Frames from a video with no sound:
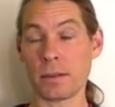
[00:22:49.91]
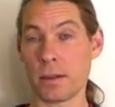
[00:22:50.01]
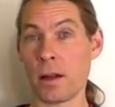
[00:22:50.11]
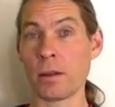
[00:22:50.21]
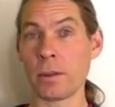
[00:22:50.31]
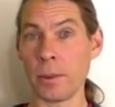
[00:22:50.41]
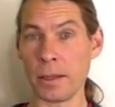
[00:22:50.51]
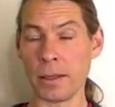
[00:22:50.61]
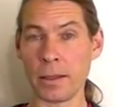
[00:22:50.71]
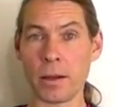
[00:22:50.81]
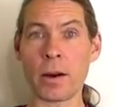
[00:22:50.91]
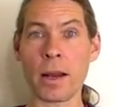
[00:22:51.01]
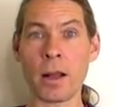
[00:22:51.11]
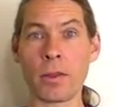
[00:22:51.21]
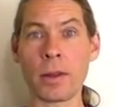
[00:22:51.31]
Ultimately, our
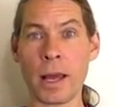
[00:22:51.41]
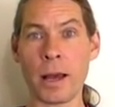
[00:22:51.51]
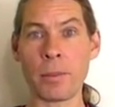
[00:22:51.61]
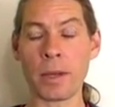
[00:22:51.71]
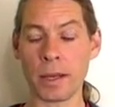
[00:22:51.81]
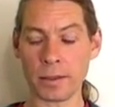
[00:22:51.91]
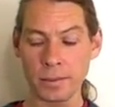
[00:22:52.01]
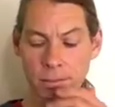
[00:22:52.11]
health and happiness